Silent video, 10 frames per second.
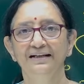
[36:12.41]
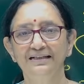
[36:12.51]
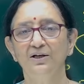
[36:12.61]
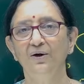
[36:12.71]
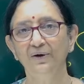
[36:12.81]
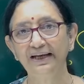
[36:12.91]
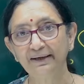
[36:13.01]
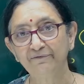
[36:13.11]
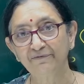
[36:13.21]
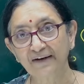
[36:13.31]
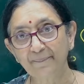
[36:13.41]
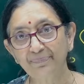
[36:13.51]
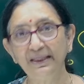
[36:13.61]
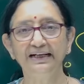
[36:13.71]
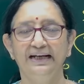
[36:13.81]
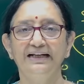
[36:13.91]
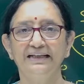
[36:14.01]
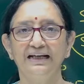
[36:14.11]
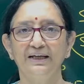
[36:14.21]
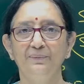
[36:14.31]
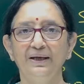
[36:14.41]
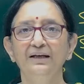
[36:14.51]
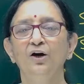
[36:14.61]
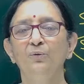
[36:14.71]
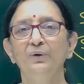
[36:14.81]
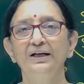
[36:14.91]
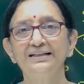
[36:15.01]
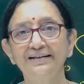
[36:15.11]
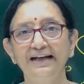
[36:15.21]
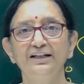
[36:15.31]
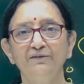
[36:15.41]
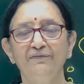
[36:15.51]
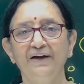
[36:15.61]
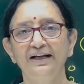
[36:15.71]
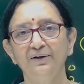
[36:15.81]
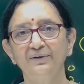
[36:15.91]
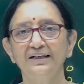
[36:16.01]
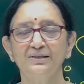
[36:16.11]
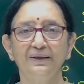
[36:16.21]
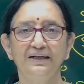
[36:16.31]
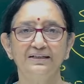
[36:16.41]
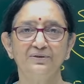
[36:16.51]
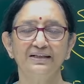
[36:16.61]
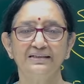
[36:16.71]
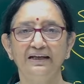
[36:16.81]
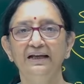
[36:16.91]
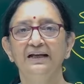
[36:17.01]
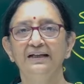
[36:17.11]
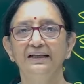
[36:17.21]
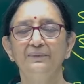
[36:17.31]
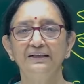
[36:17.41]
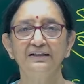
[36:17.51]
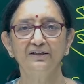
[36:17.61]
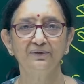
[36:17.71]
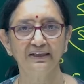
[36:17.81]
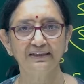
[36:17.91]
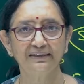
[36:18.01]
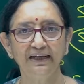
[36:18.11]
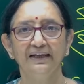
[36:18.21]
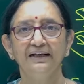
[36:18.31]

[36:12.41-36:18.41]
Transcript: So, from the data given, we try to find out S1, S2, S3, T1, T2, T3.